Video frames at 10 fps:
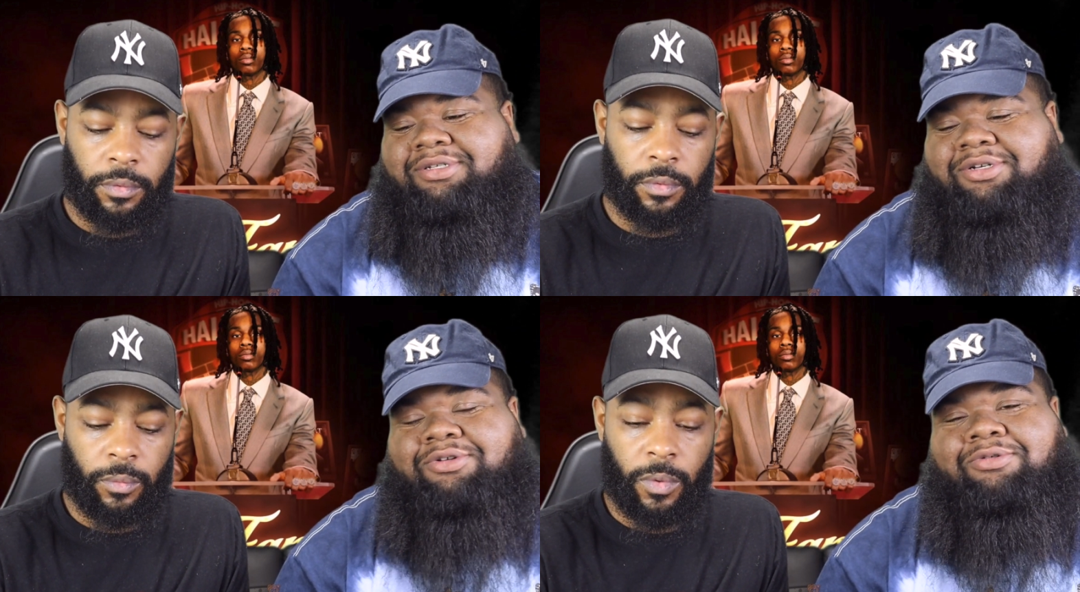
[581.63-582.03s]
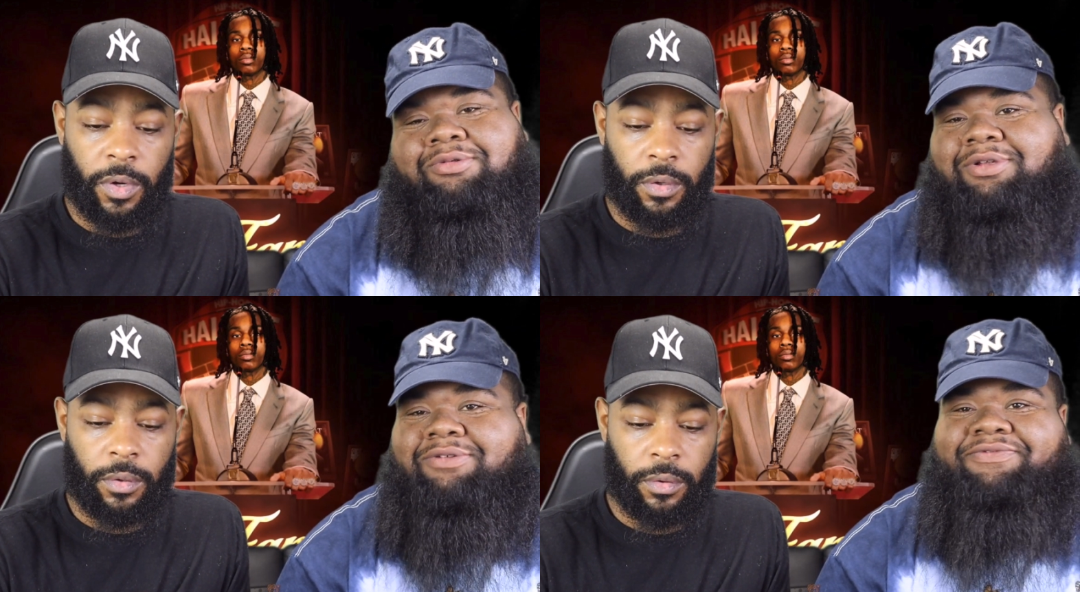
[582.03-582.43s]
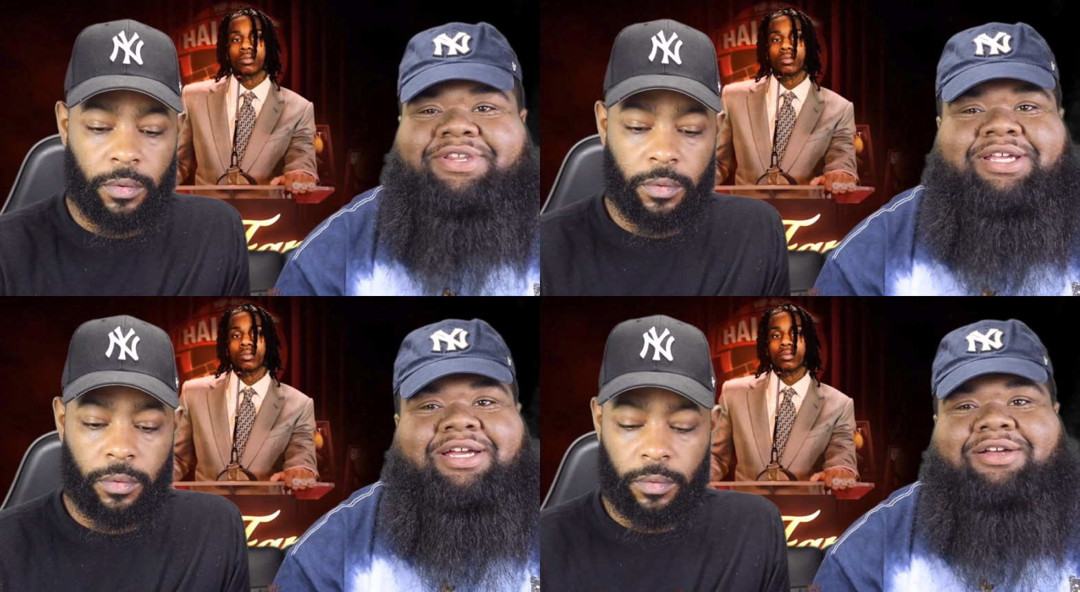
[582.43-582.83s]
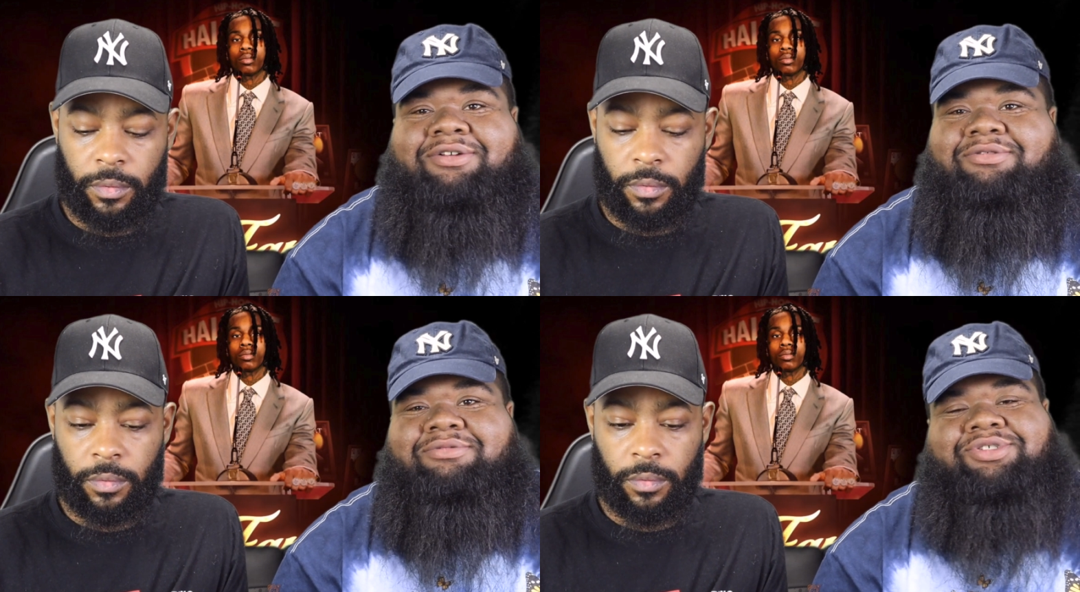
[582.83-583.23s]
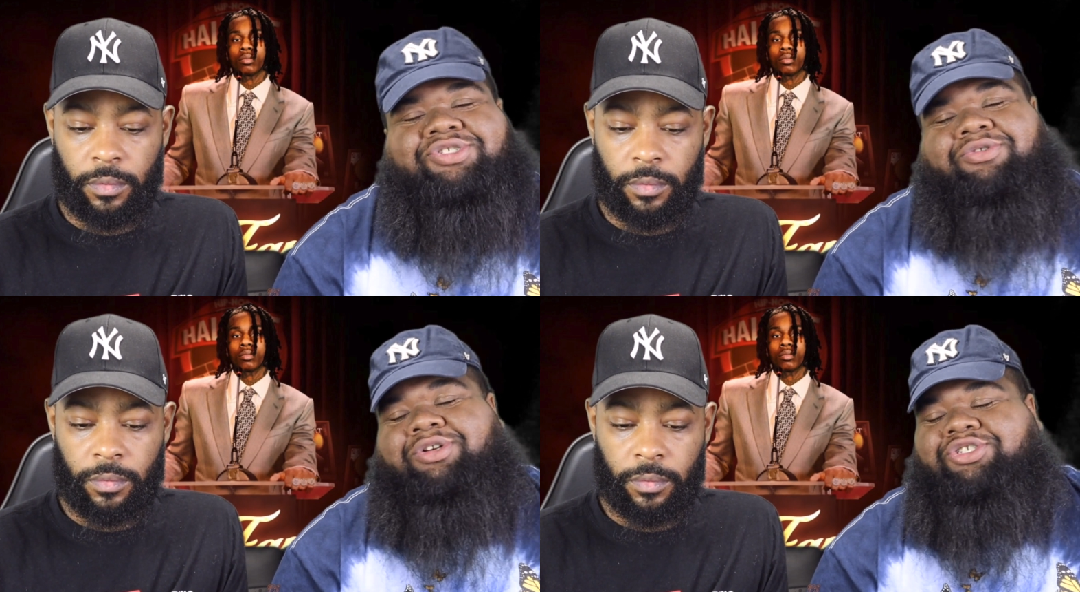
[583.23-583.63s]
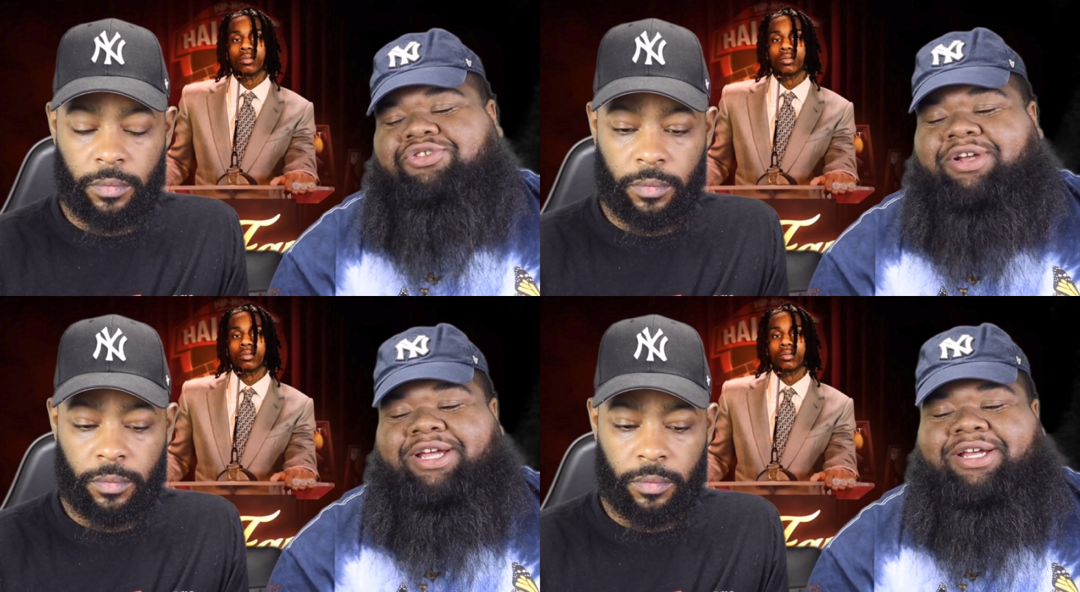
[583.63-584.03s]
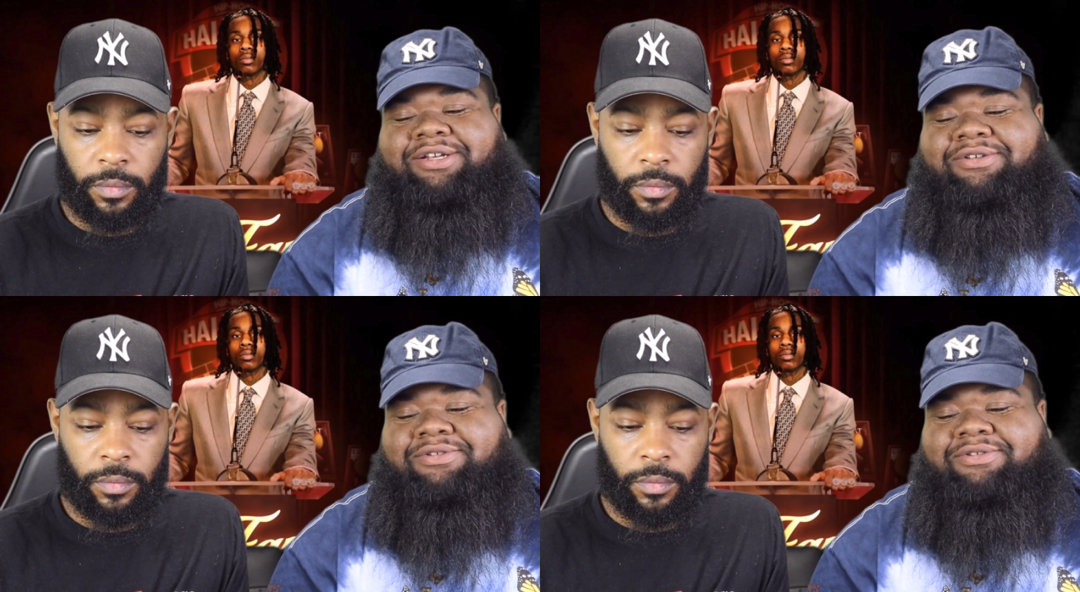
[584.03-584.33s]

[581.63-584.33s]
Speaker 1: Cool right. little video, short track.